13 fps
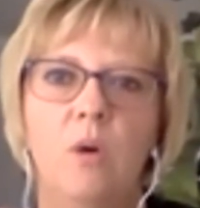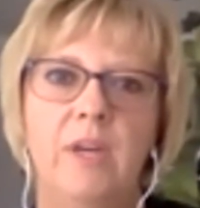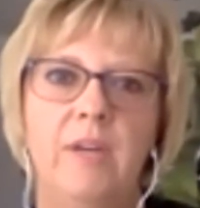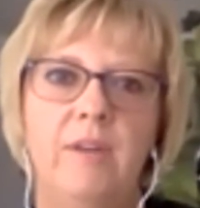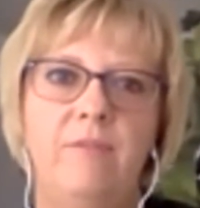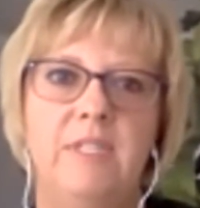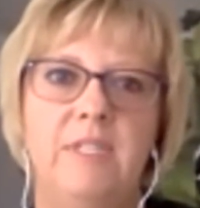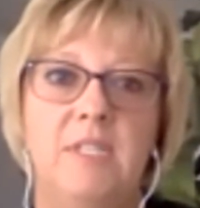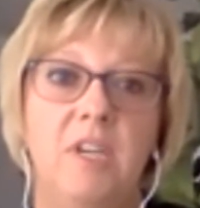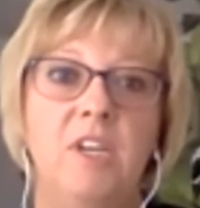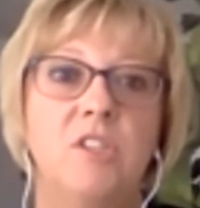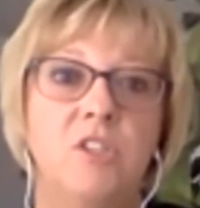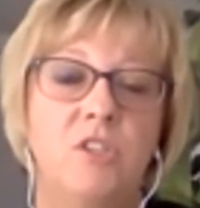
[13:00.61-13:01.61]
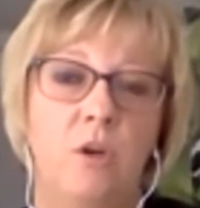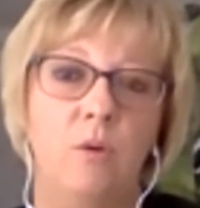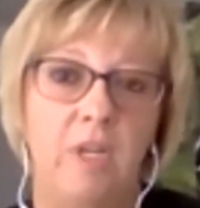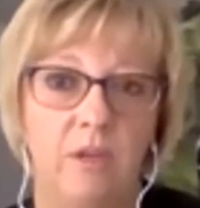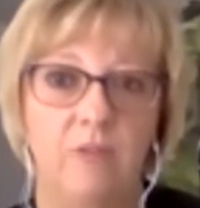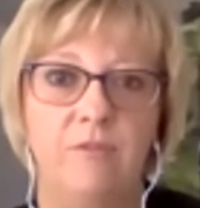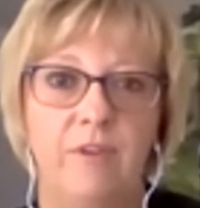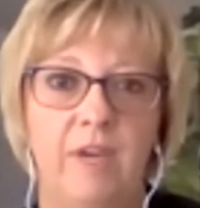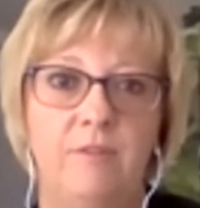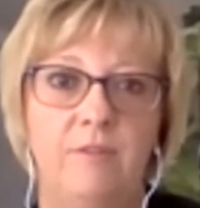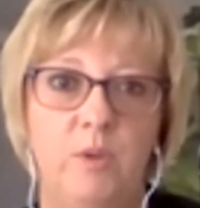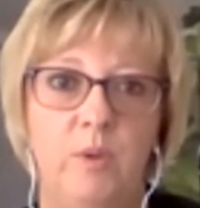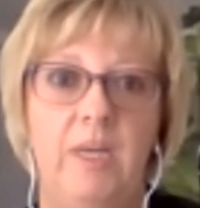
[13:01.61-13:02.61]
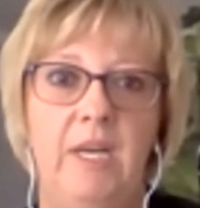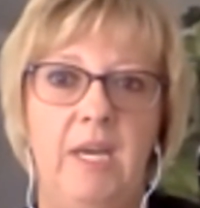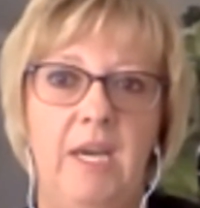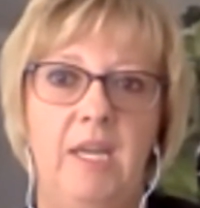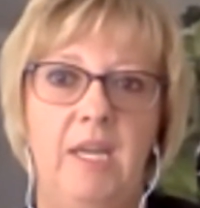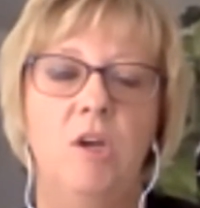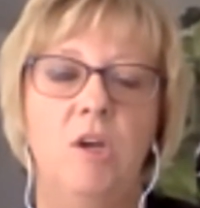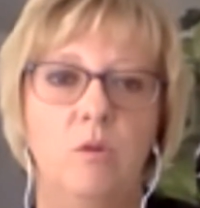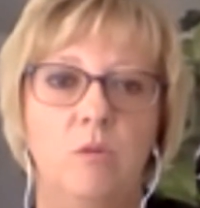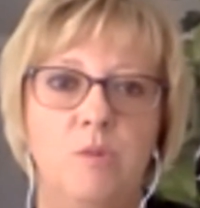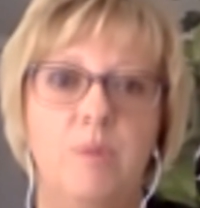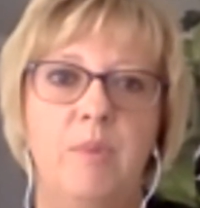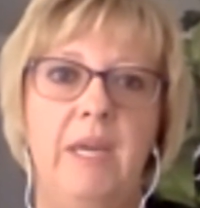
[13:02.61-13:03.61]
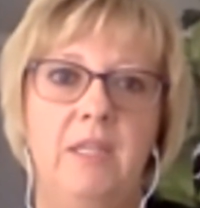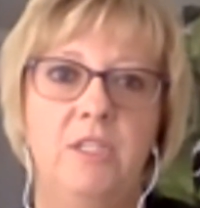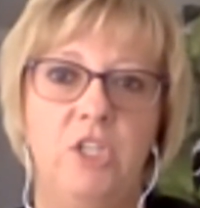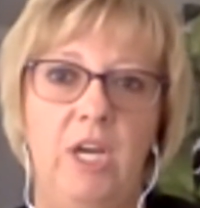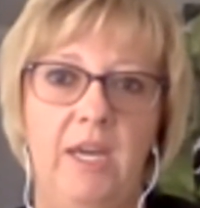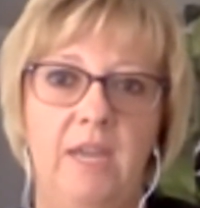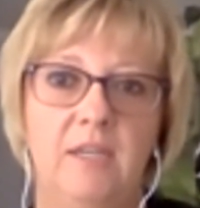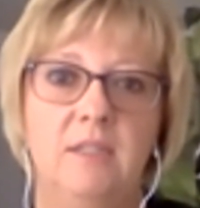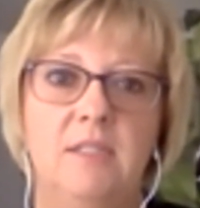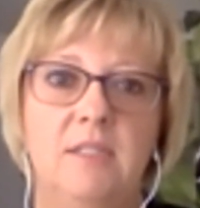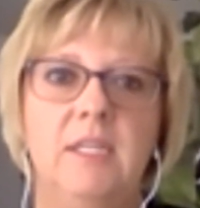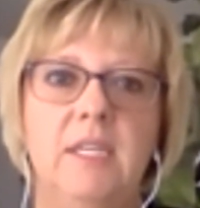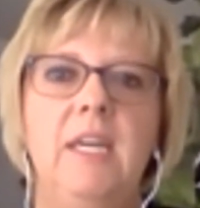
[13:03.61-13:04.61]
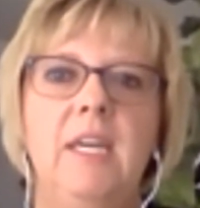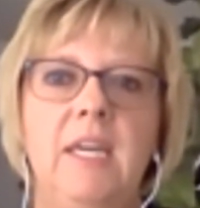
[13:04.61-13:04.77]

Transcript: or if it's a custodial 529 owned by the child.